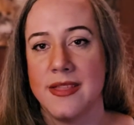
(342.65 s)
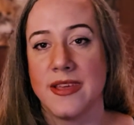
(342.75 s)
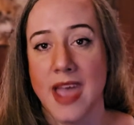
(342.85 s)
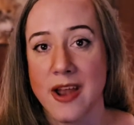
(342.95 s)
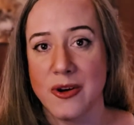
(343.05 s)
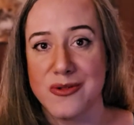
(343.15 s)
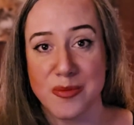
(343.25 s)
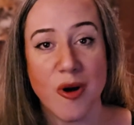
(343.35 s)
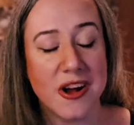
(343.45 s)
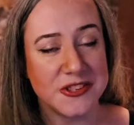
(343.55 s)
the ghetto, the
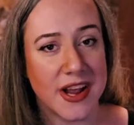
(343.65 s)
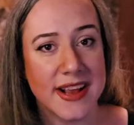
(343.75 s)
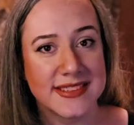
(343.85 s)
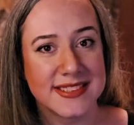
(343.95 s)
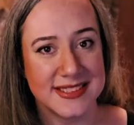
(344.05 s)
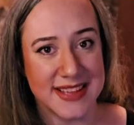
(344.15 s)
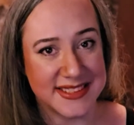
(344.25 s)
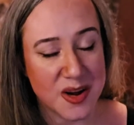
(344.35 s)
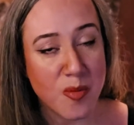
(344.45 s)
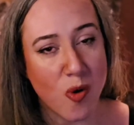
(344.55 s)
projects, because
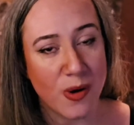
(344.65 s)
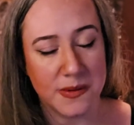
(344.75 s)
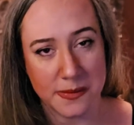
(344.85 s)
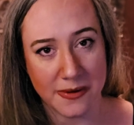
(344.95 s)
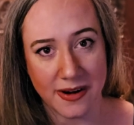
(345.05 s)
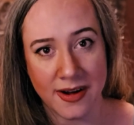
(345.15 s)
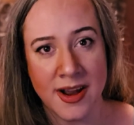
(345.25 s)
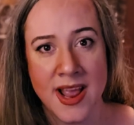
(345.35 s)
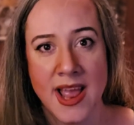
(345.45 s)
that's how poor we were,